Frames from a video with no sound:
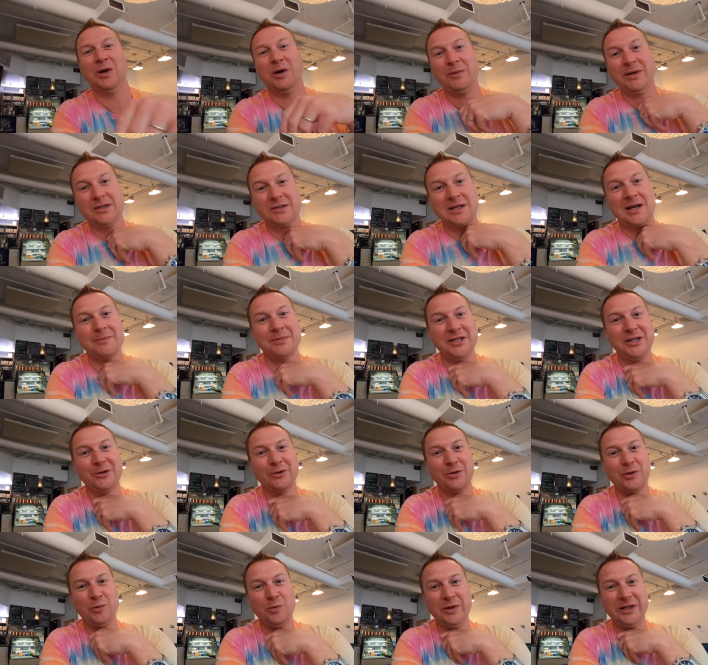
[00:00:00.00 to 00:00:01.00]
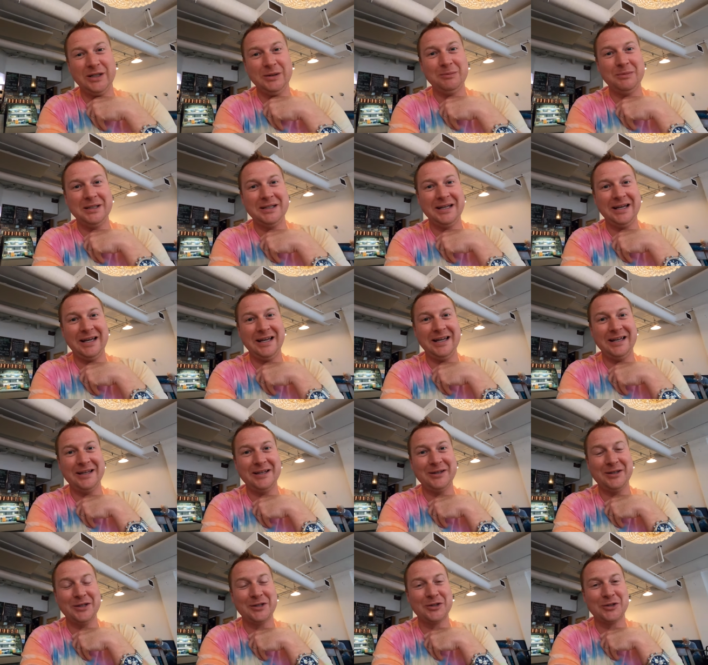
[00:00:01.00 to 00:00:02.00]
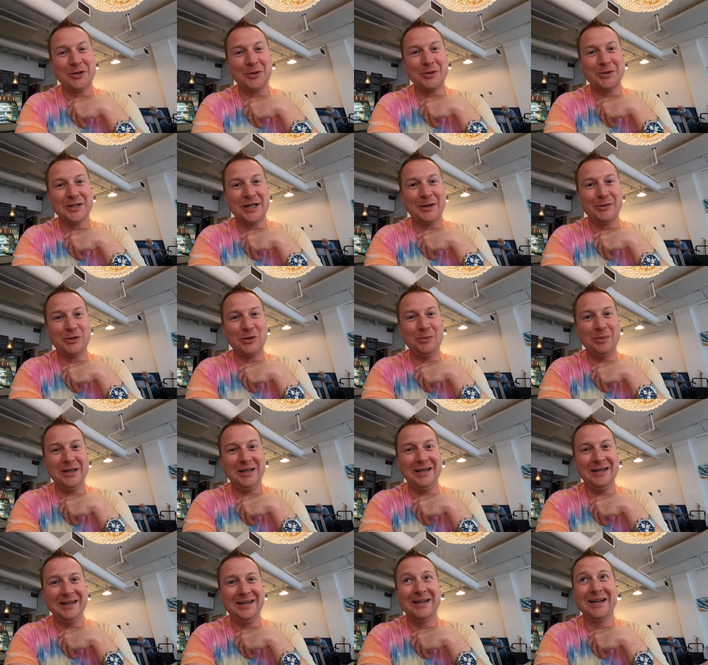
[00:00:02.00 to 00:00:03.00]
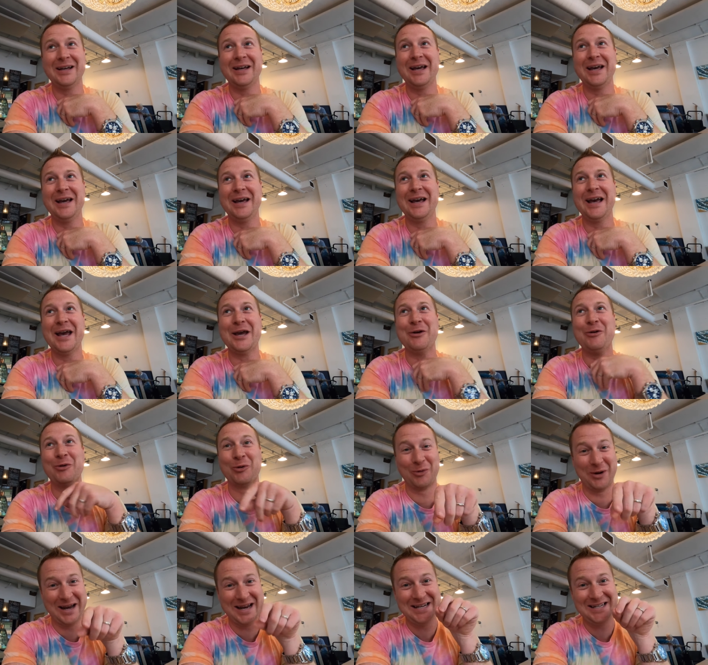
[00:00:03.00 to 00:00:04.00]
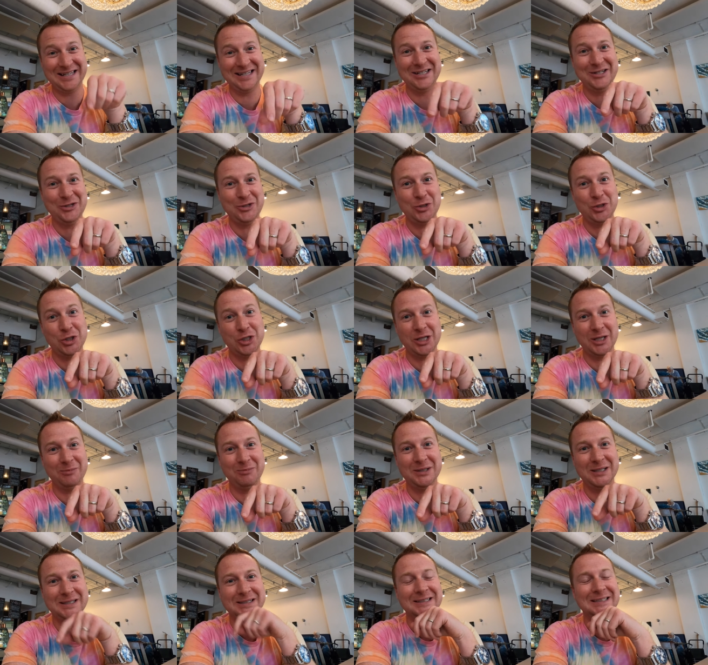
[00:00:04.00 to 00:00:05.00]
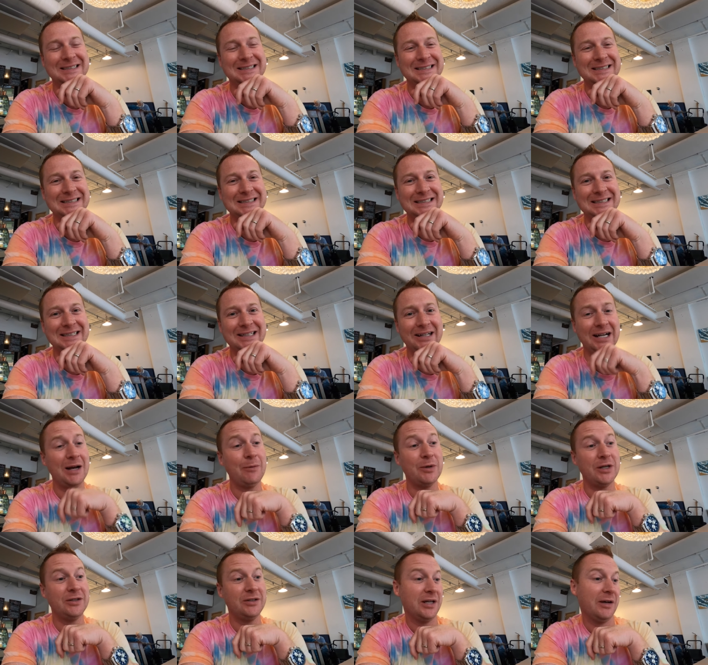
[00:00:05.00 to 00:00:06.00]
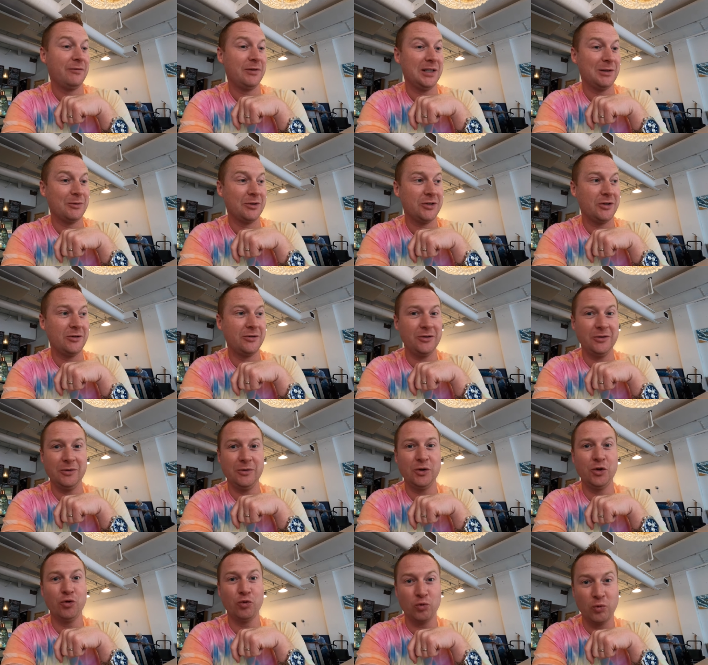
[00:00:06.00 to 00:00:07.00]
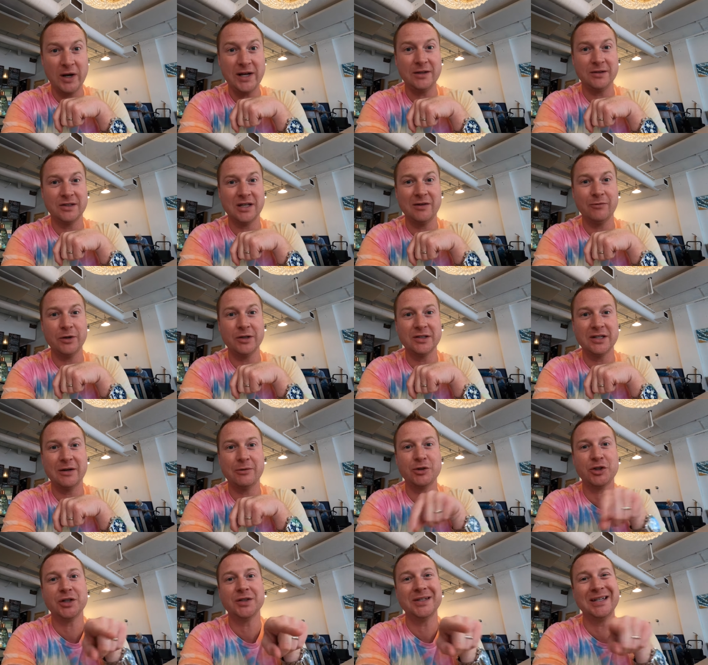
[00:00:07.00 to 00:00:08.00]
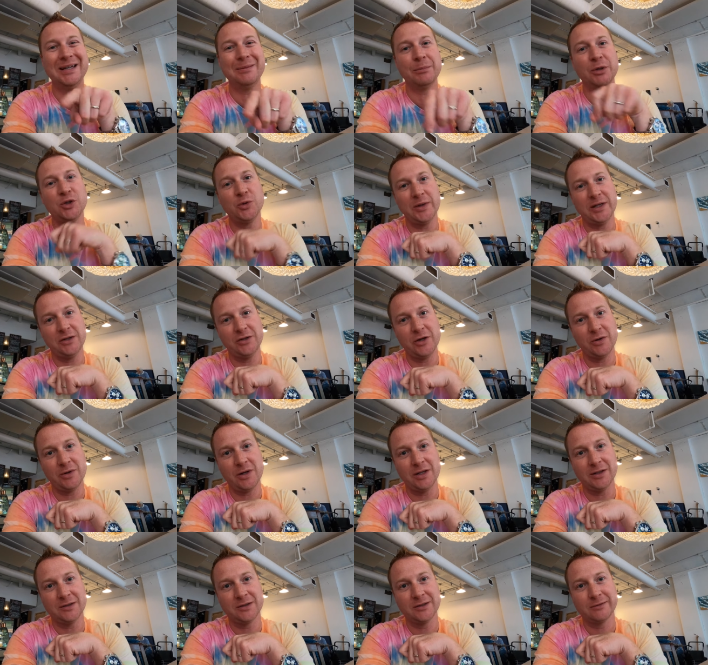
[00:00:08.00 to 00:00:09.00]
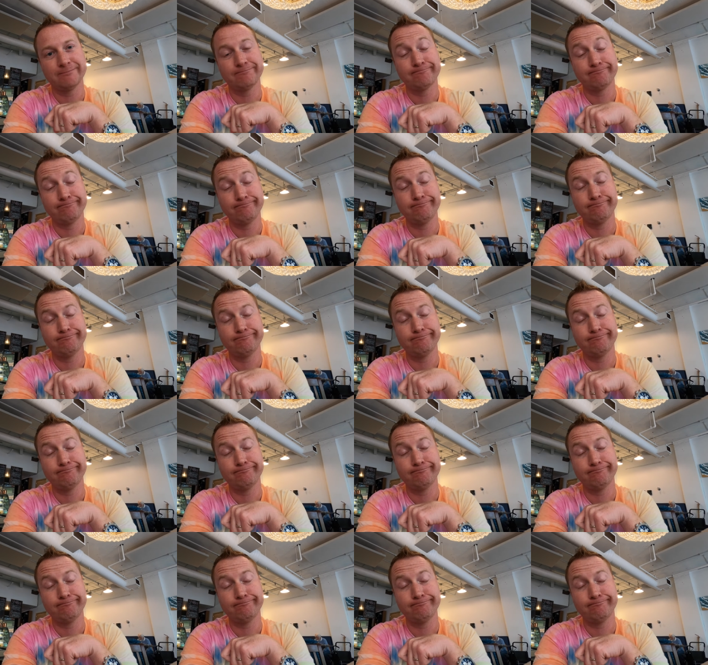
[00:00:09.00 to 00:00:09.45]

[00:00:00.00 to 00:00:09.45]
well, we stopped here on a whim, and this turns out to be a great hidden gem that I would definitely return to. Great savory sandwiches in between donuts.